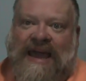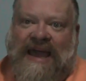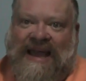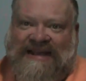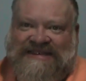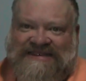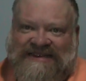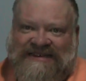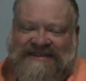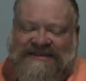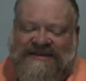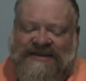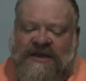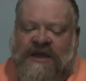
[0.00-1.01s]

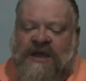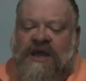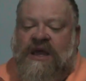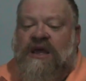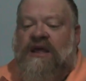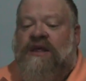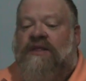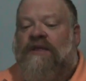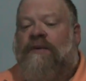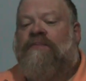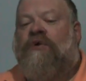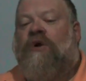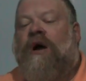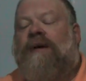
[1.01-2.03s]
accident. The
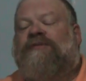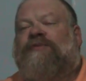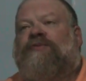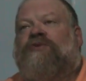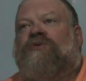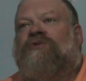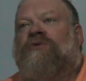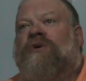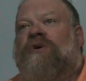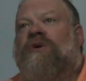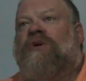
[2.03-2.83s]
probable